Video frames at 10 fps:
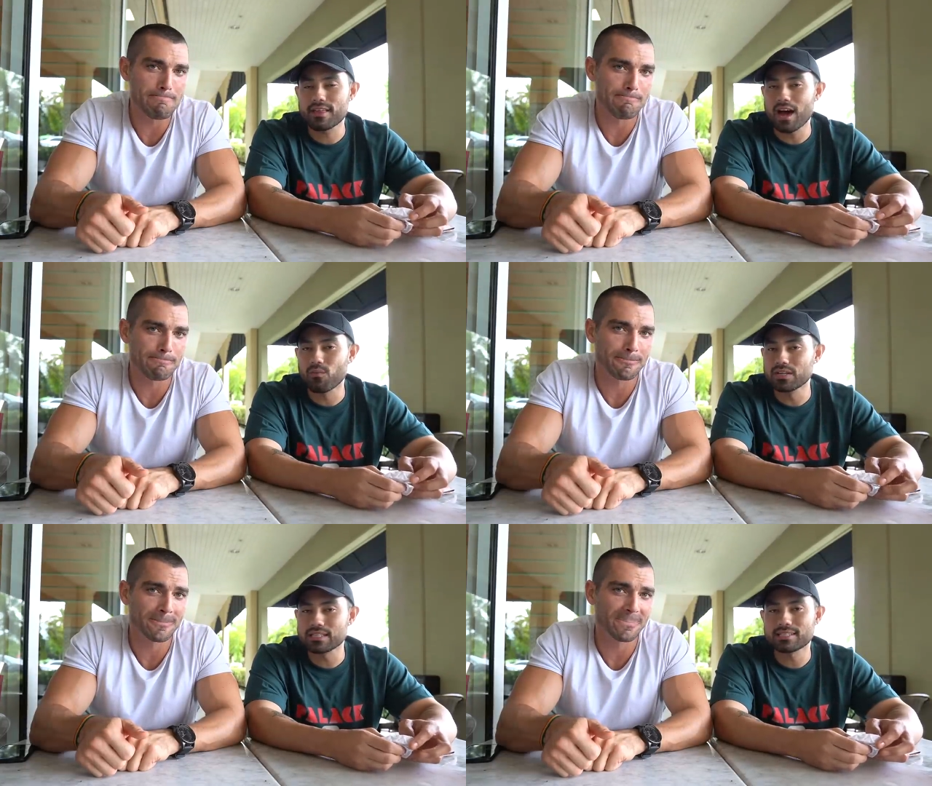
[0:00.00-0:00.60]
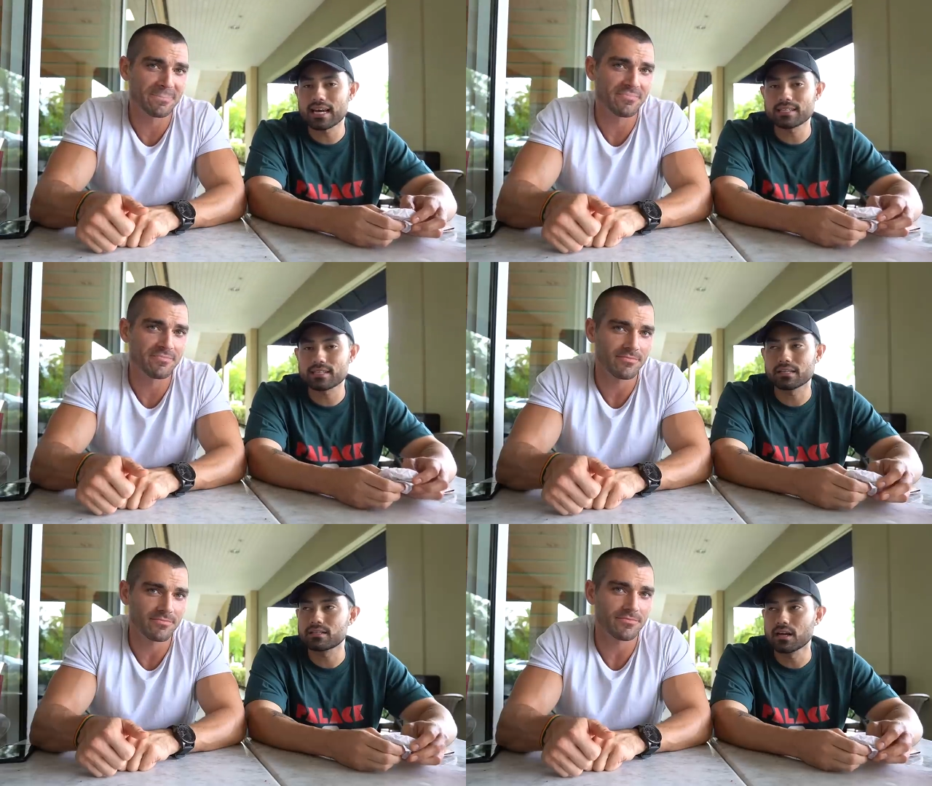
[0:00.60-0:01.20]
Speaker 1: that wasn't
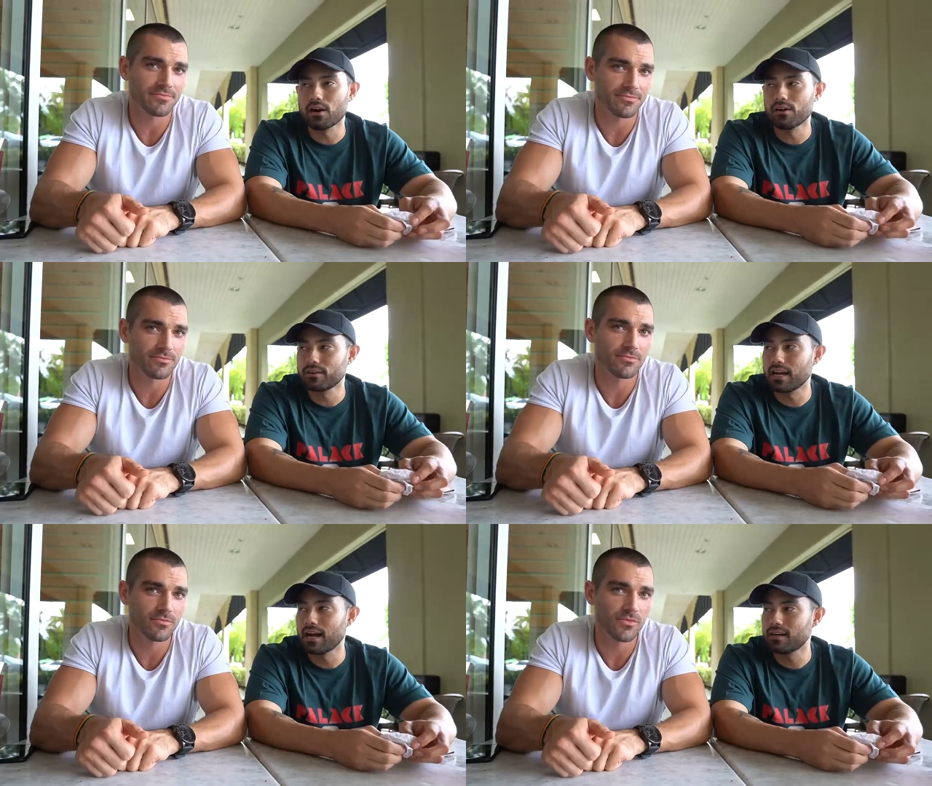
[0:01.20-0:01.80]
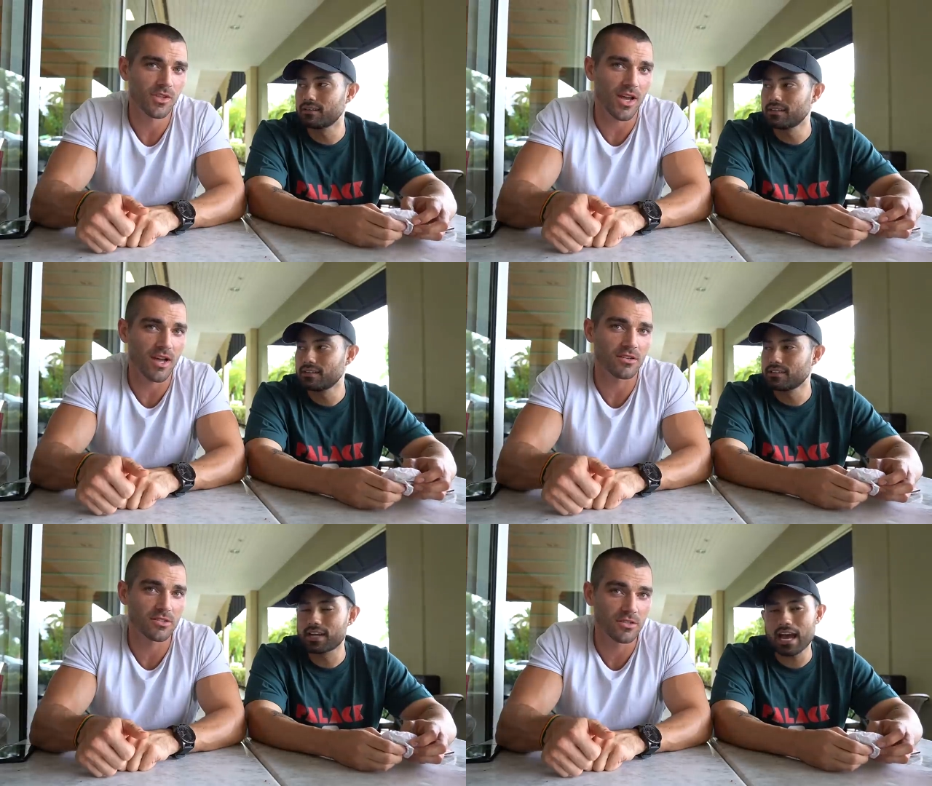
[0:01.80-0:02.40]
tasty. So, yeah.
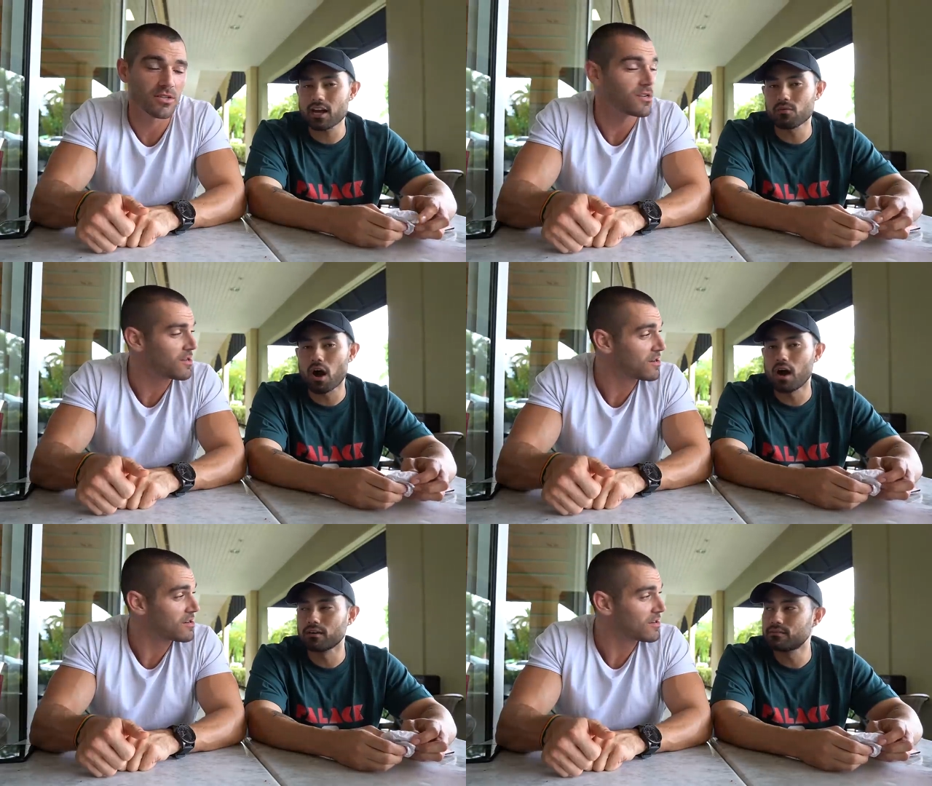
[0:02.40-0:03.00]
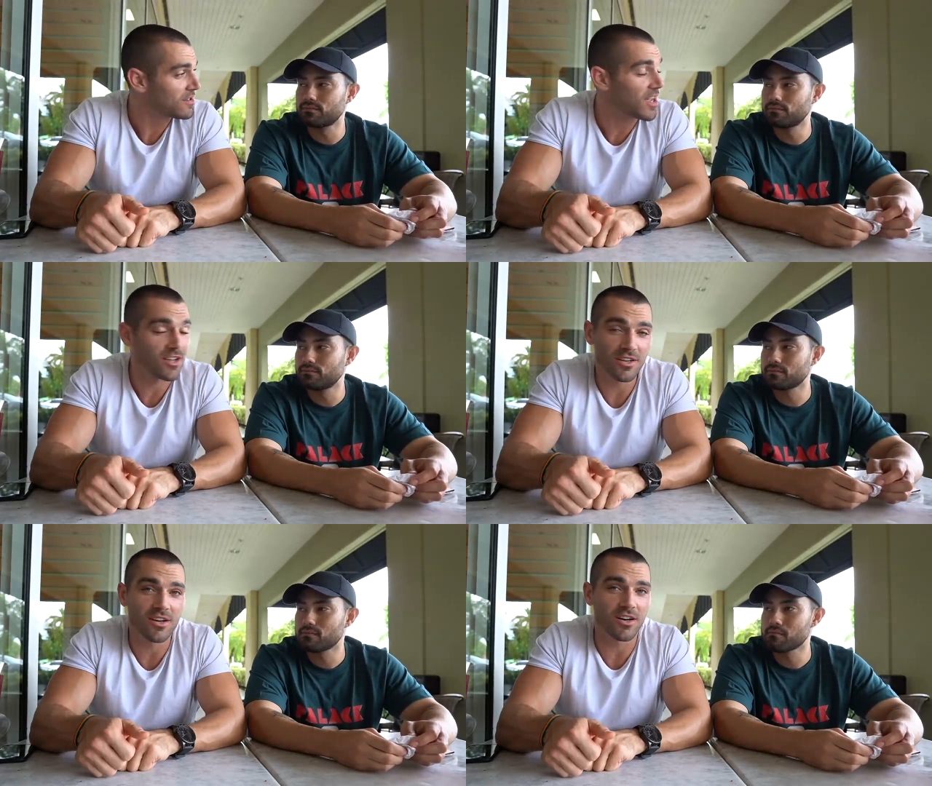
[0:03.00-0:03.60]
Speaker 2: You can't go wrong.
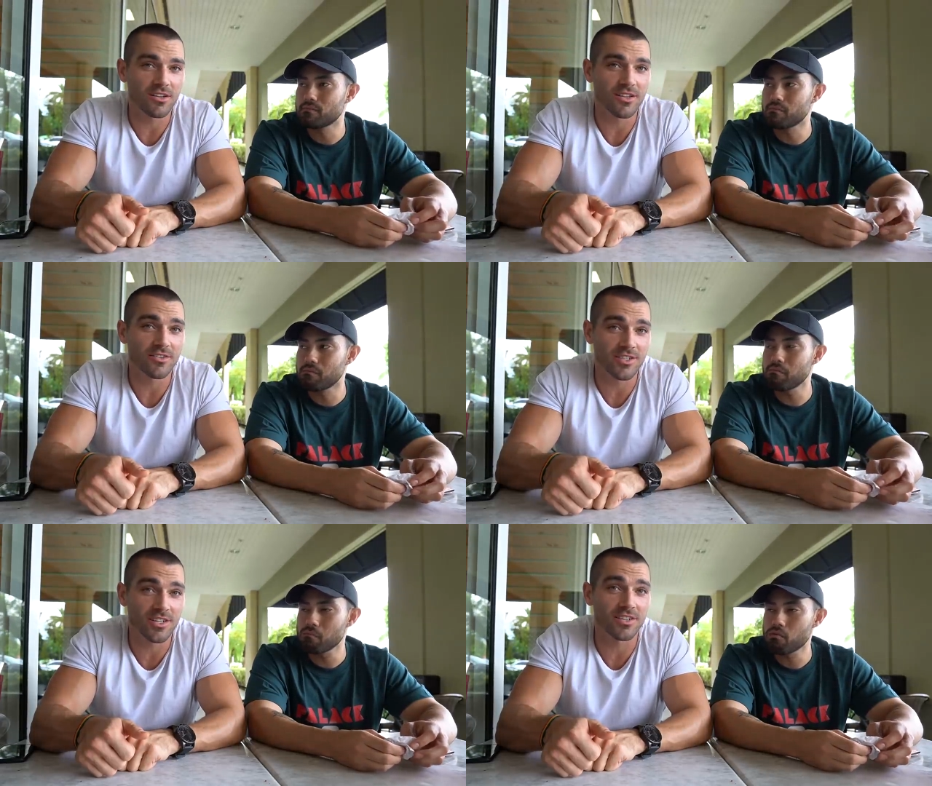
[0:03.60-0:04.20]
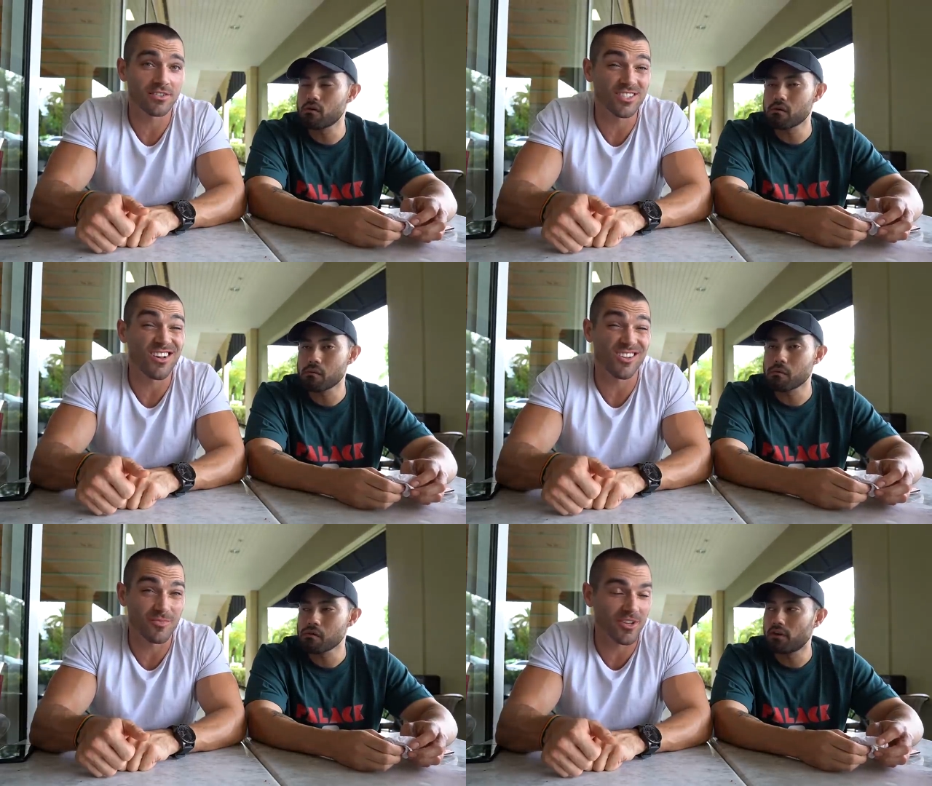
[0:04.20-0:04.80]
Yeah, good call. That was a
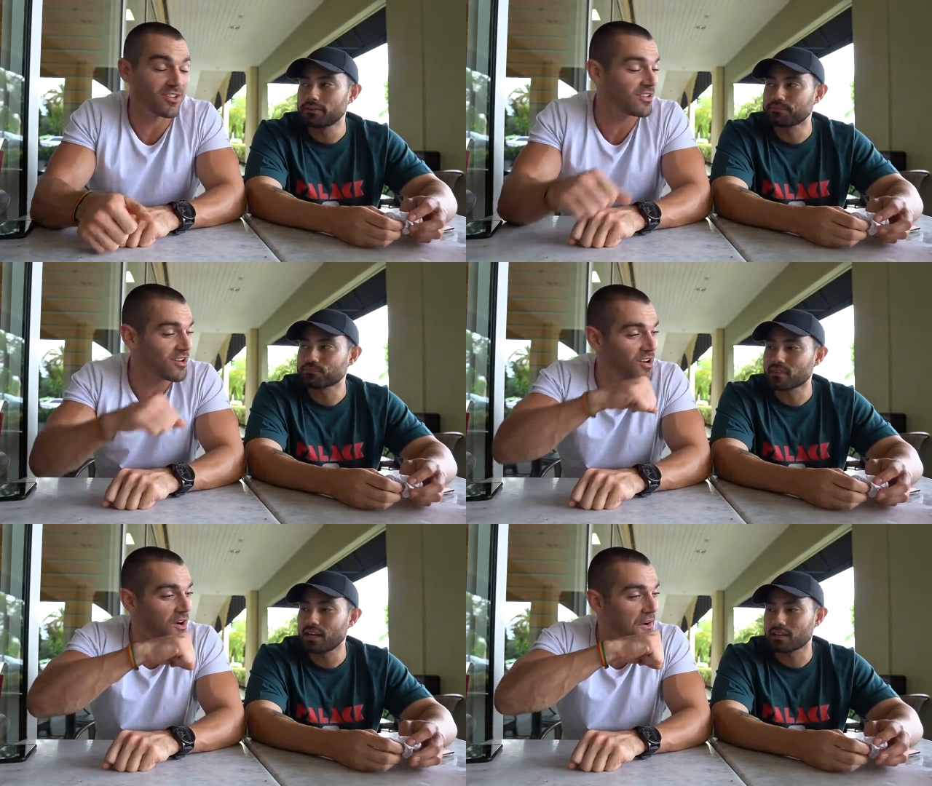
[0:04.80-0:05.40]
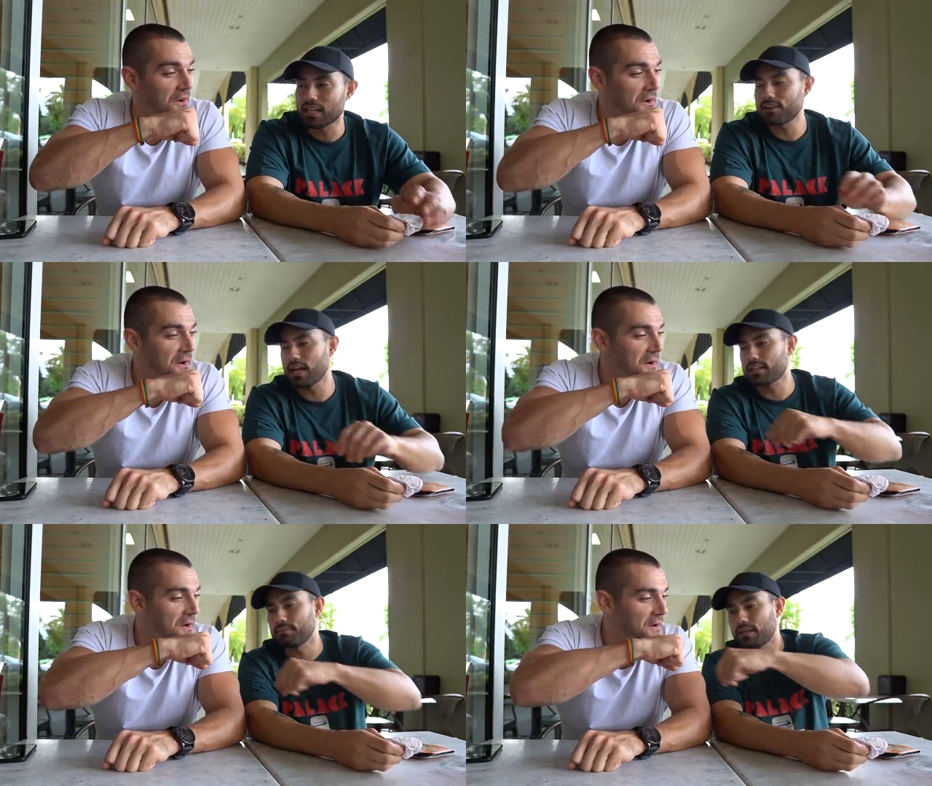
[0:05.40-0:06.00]
solid meal.
Speaker 1: Yeah, glad
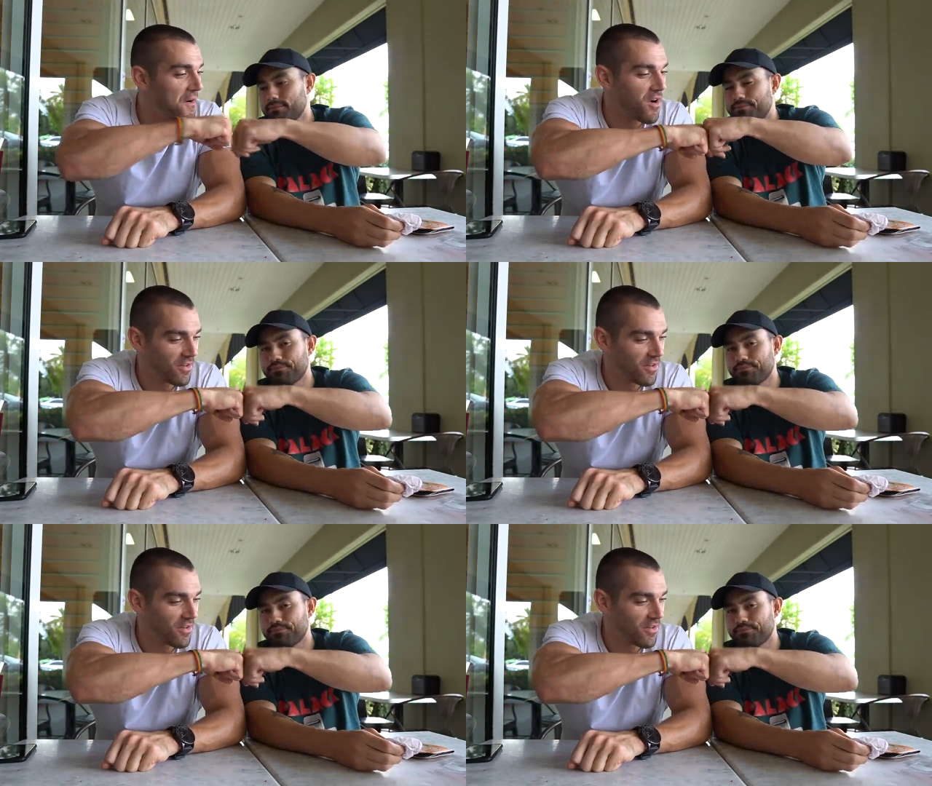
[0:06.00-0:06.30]
you liked it, man.